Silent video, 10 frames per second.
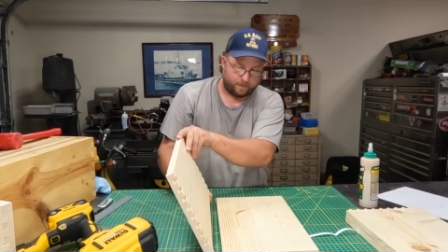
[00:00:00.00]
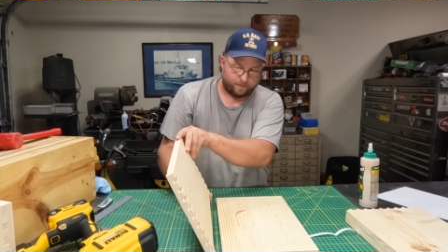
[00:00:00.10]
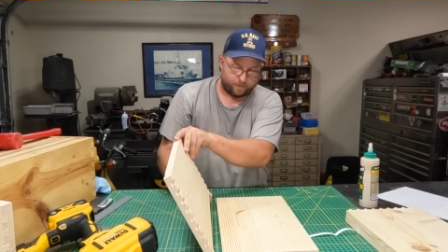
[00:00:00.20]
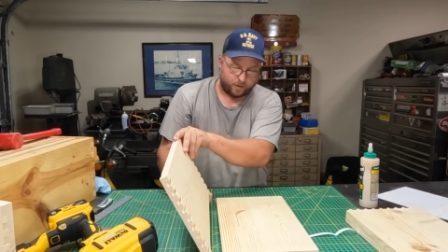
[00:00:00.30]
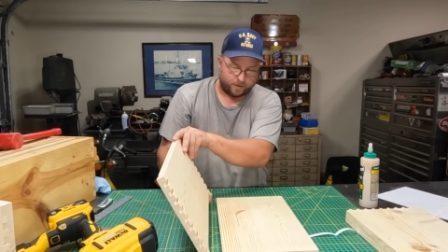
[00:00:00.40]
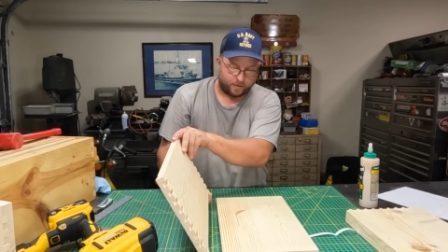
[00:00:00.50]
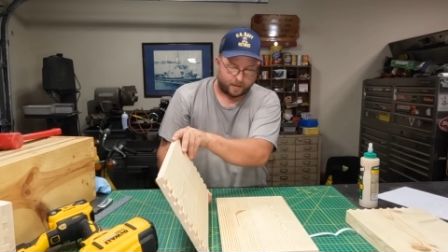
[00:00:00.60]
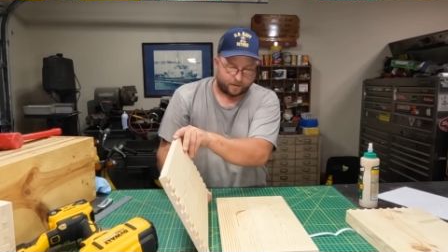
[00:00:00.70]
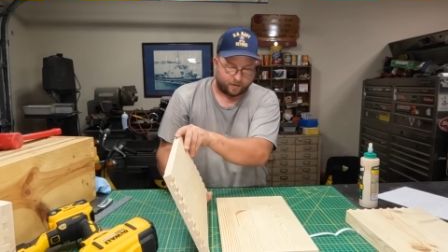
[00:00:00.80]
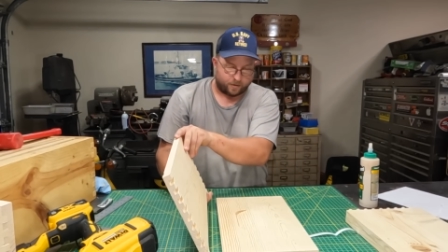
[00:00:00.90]
Before I do
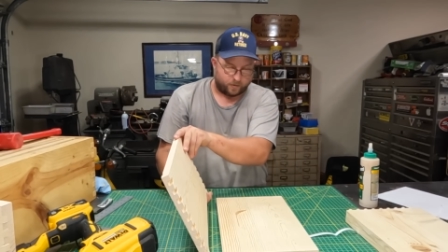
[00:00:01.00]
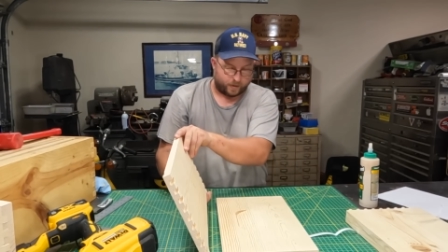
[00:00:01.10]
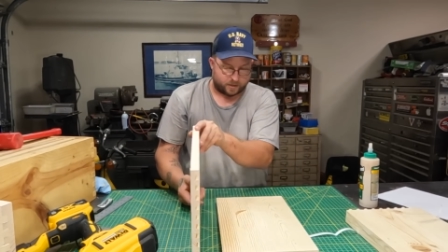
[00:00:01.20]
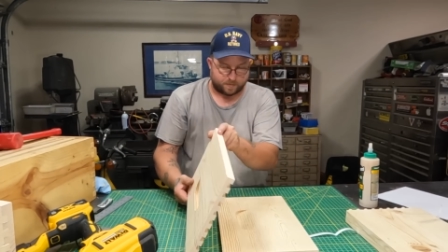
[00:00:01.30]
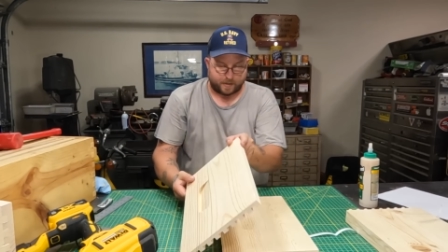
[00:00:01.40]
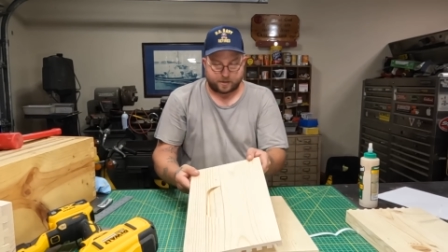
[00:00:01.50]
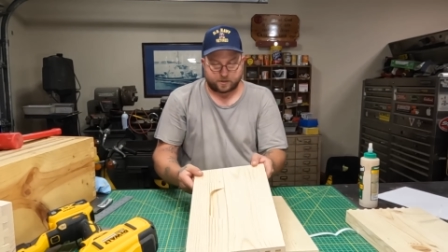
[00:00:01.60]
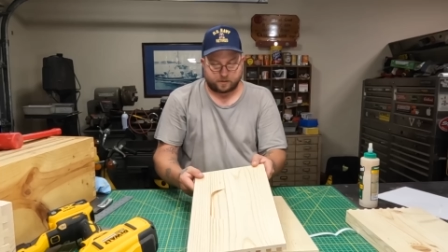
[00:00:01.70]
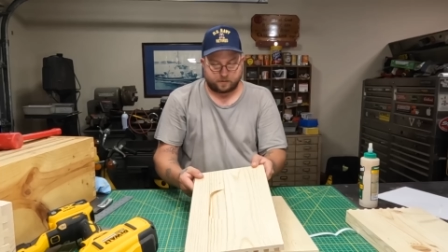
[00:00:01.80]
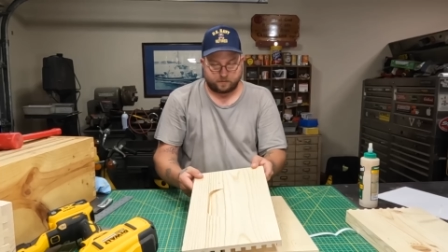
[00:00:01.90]
that though, quick
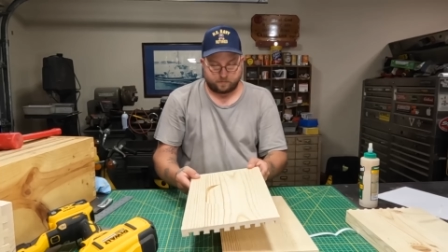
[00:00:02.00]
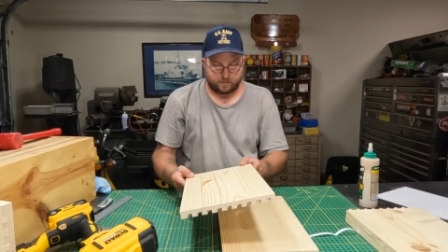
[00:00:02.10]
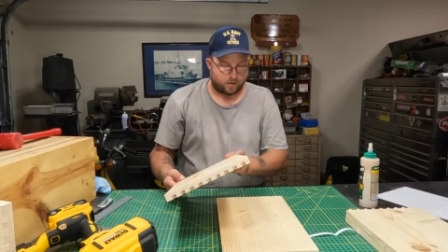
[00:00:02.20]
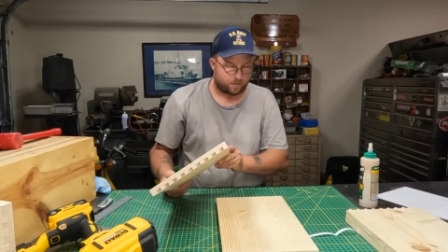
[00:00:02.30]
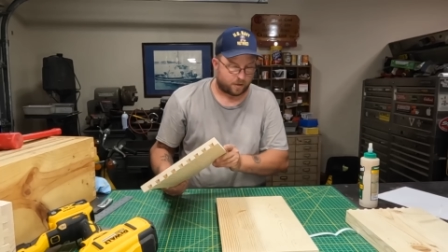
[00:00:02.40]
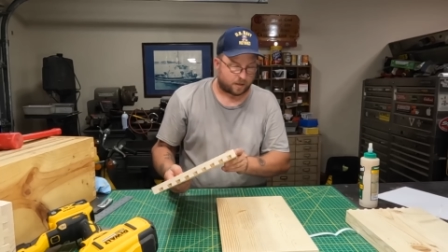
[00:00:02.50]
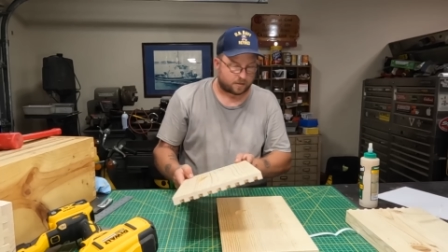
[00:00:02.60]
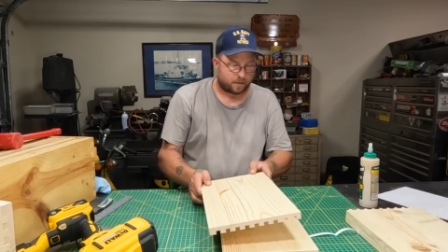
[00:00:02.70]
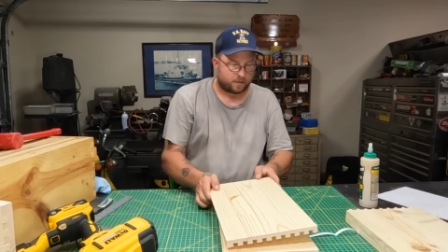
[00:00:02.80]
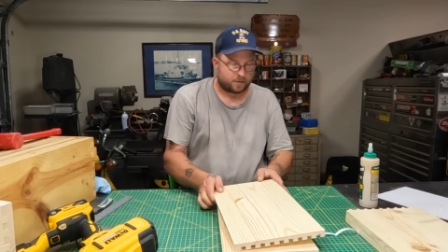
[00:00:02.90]
inspection. No
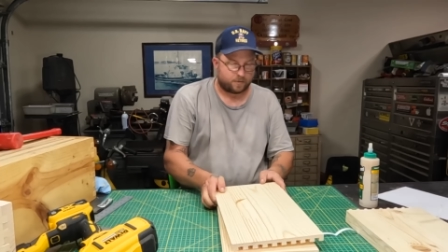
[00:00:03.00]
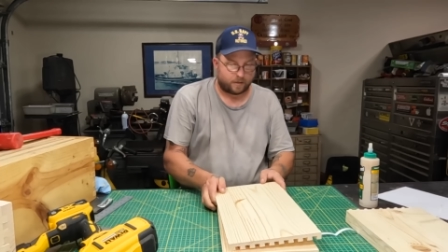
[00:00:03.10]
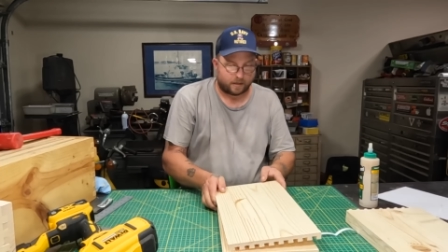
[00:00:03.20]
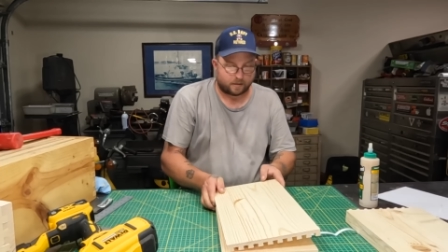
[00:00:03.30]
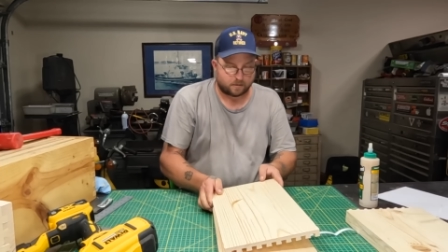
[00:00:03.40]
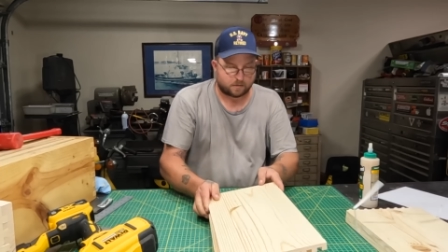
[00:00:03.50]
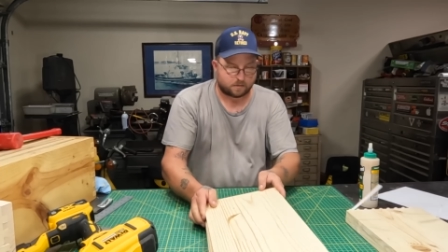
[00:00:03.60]
knots on the 2 ends.